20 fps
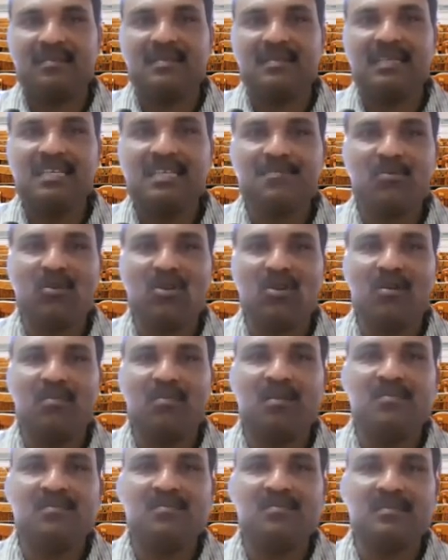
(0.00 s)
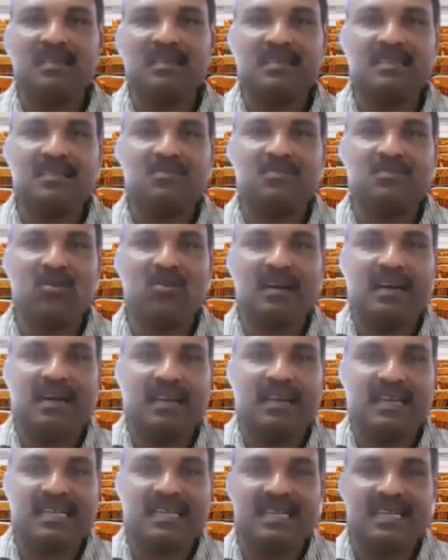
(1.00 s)
This problem, there is a small
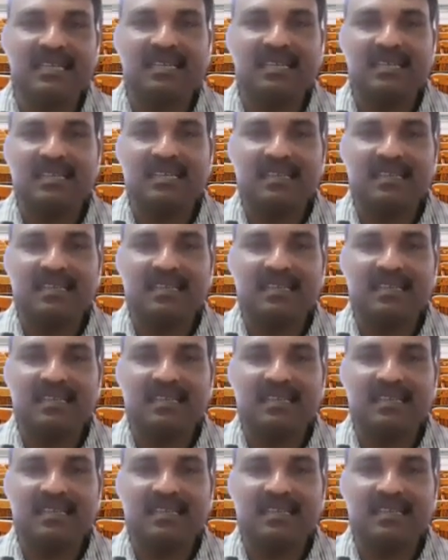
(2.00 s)
correction.